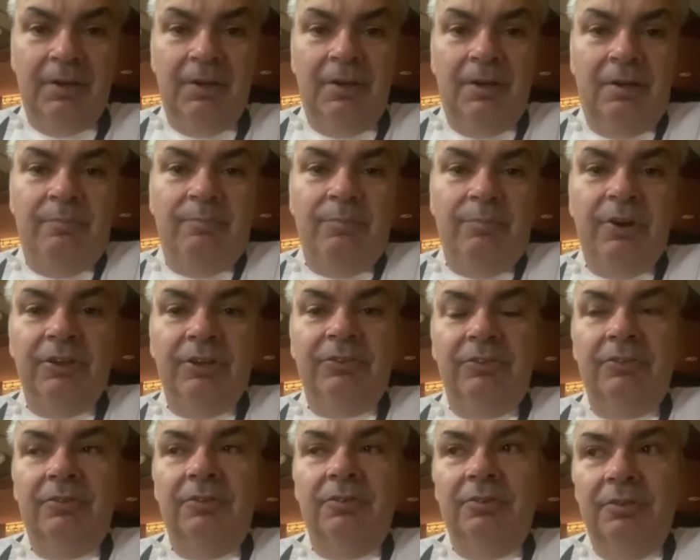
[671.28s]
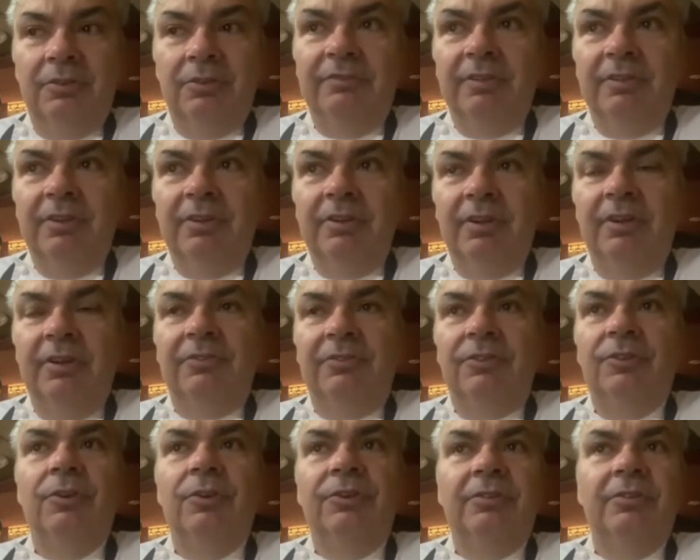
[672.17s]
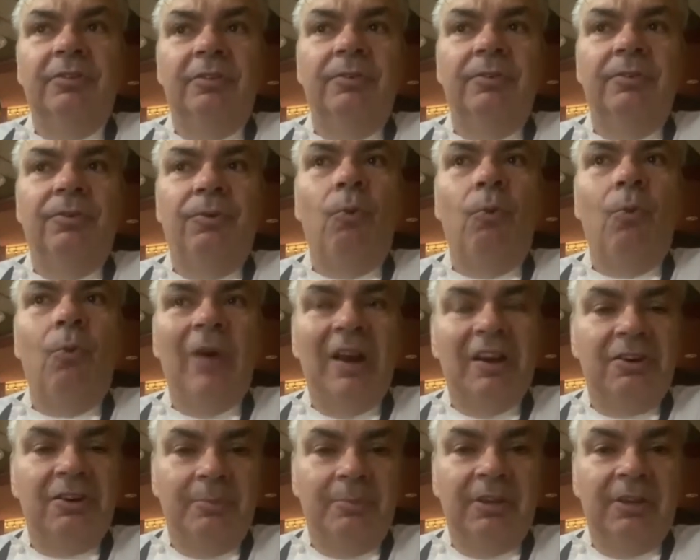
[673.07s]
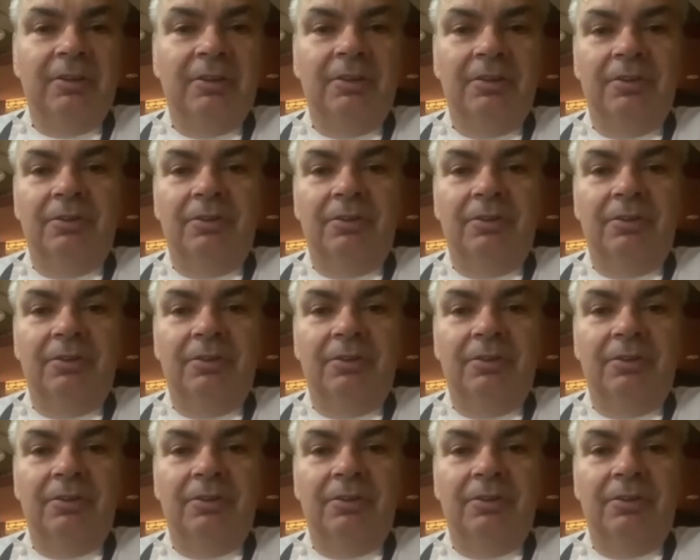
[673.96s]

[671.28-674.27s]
But it's not welcoming.